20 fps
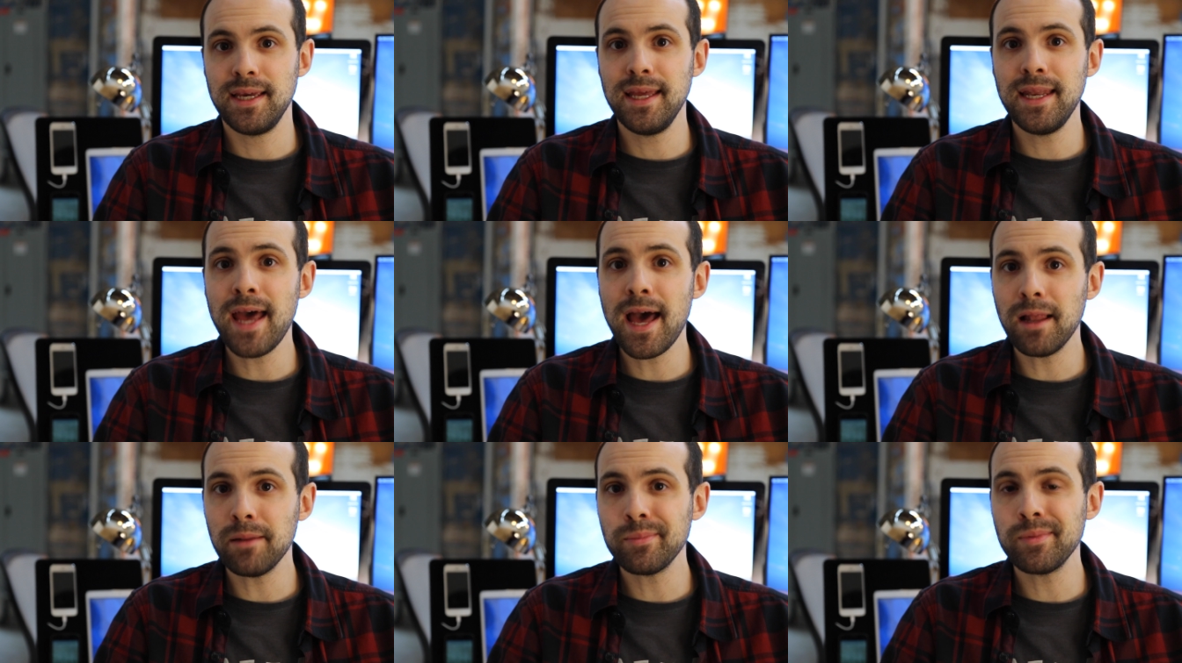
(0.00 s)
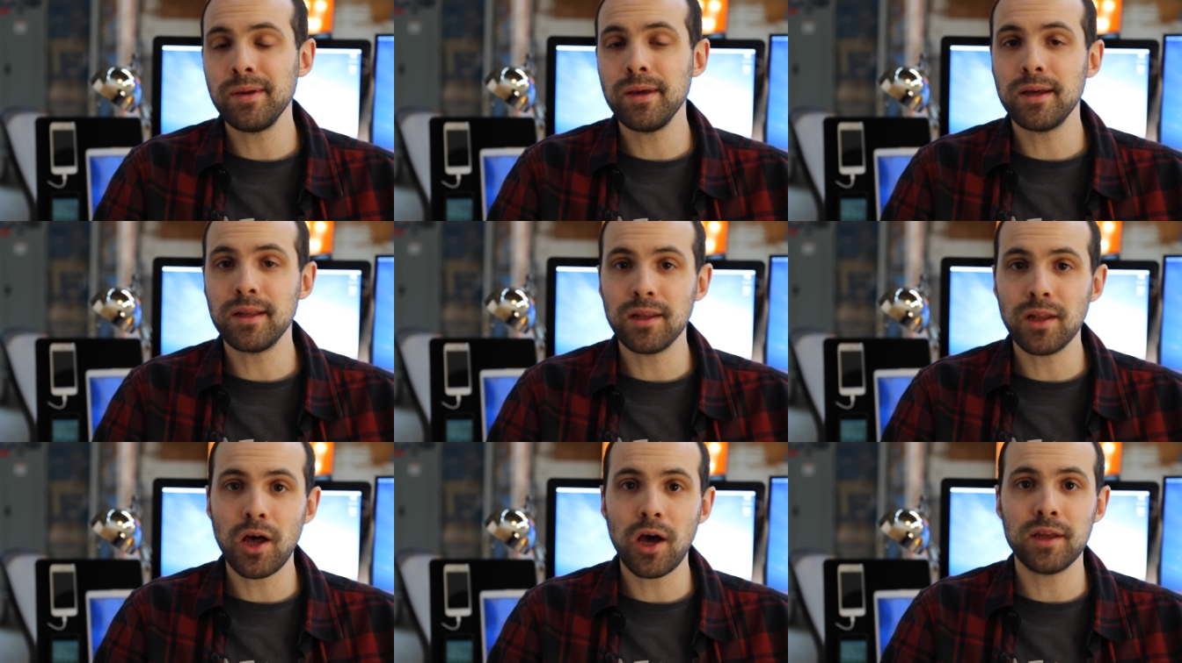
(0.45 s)
It helped
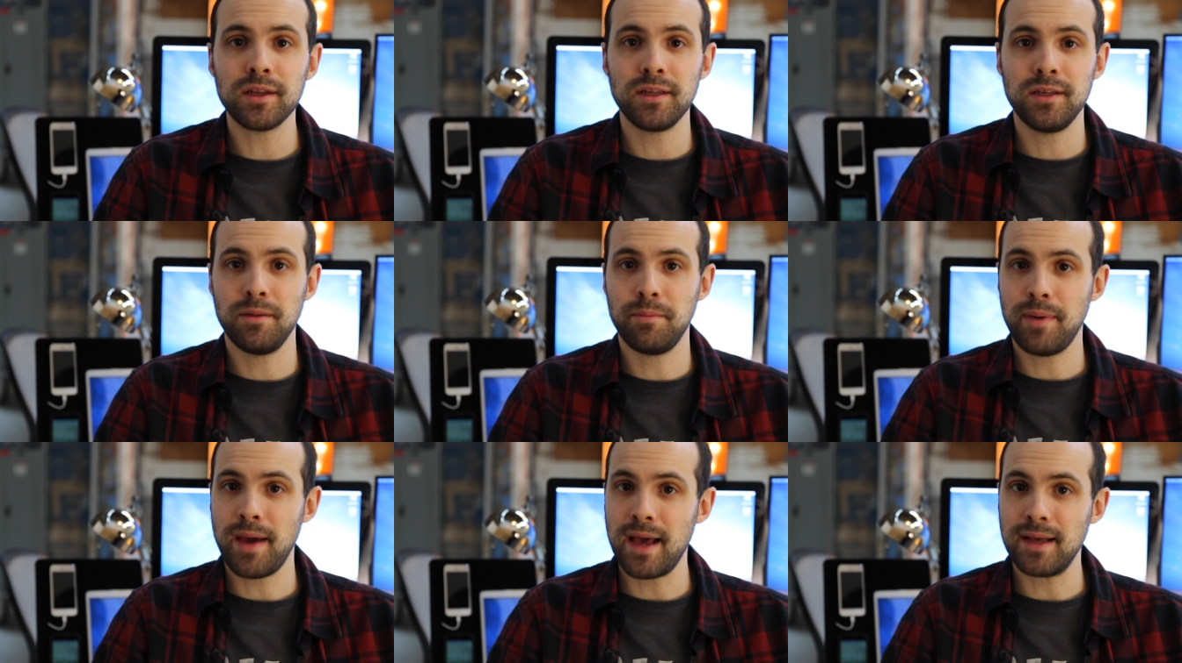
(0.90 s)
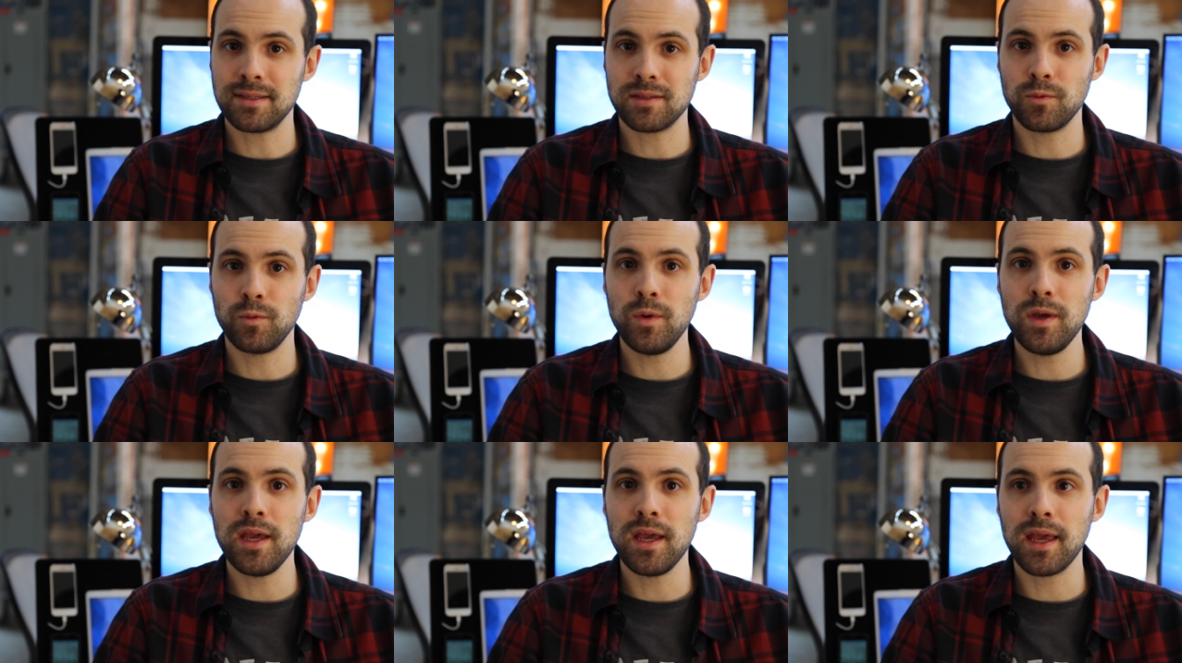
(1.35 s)
me a lot in the
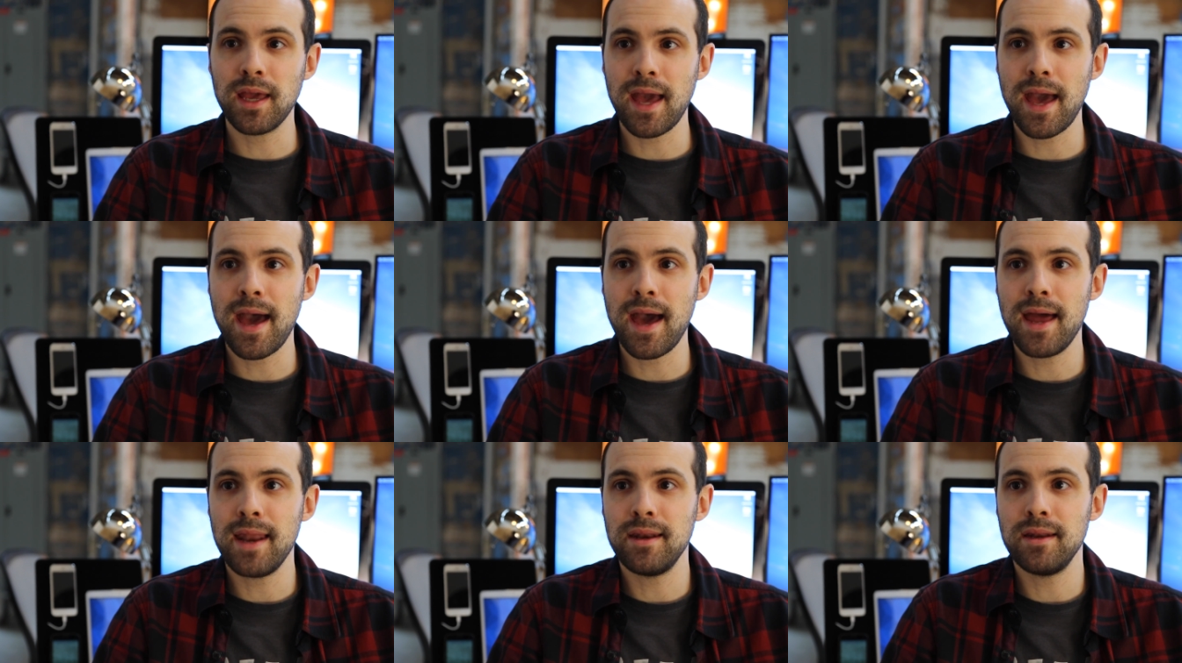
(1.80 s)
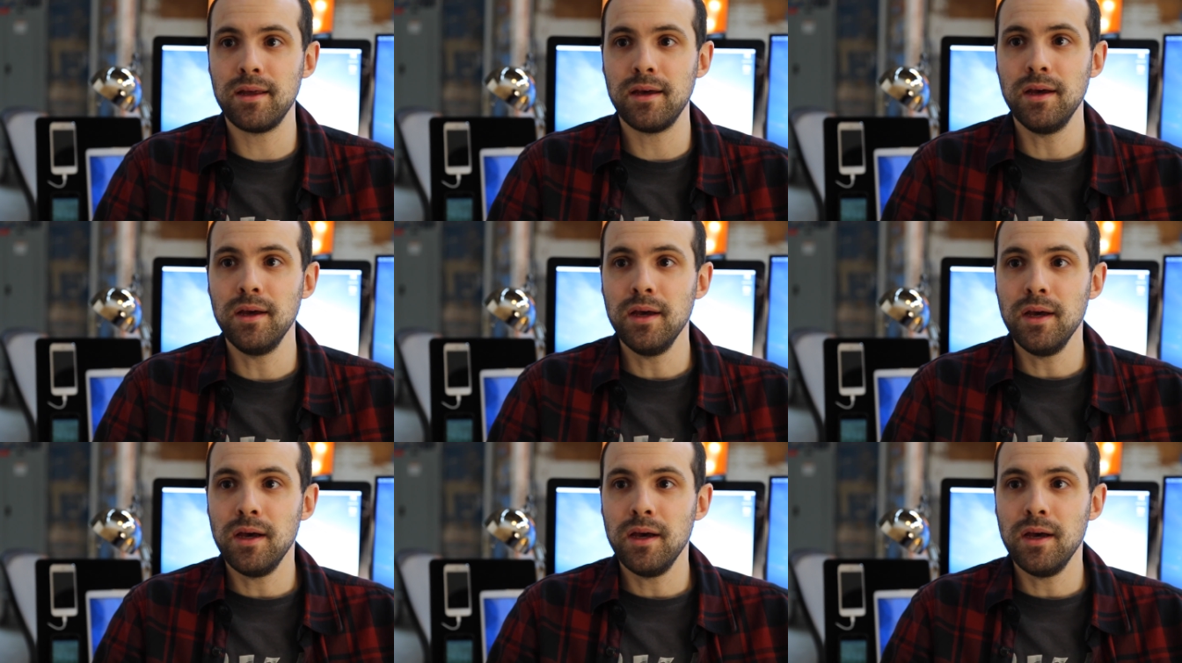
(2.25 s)
past week and